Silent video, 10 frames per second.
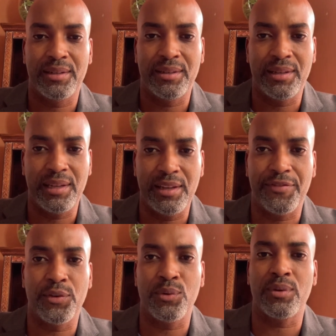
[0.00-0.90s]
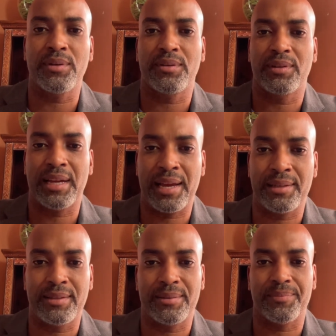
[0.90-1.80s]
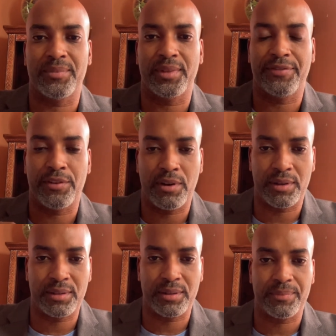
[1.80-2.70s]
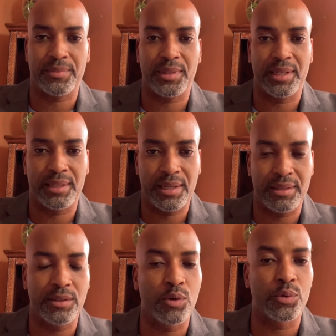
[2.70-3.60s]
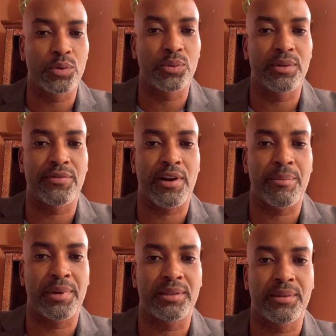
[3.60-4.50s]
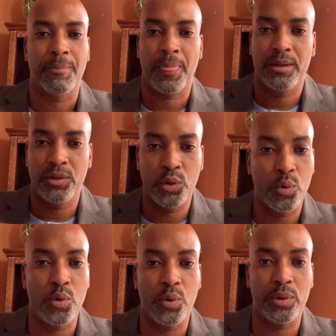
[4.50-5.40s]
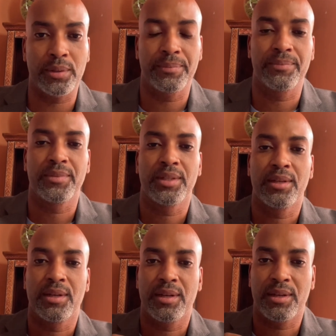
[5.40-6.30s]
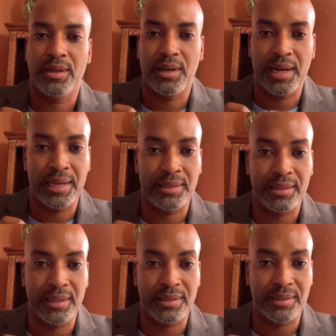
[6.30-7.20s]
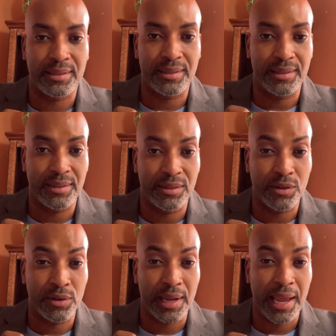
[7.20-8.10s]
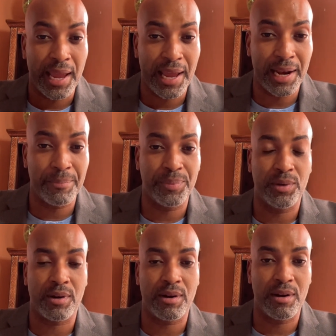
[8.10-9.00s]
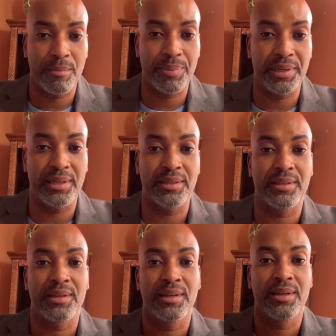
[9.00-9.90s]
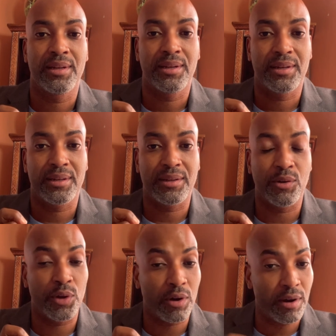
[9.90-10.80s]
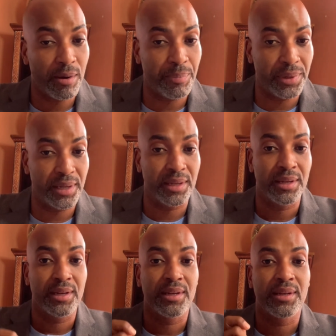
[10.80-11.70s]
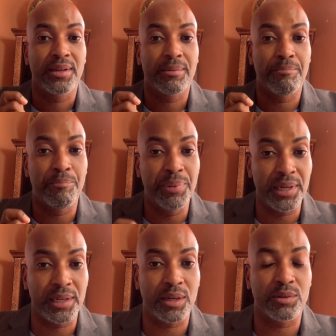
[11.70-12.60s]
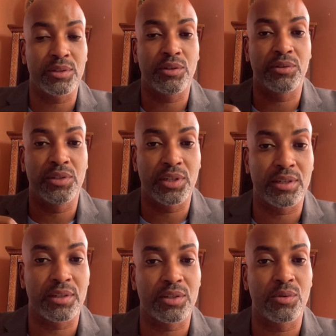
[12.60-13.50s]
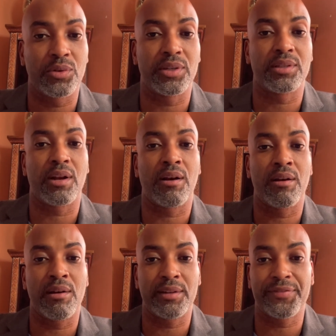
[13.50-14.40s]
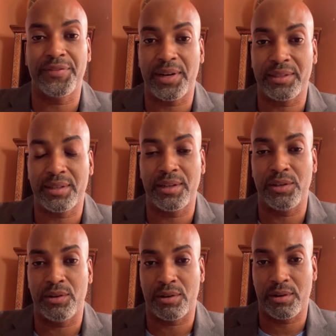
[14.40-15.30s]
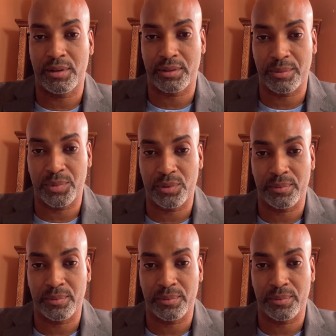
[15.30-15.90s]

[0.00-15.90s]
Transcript: eFlow guys, for us, it is the go-to environment, no code, and it's gonna help your companies or your company build out your digital solutions a lot faster than you're accustomed to.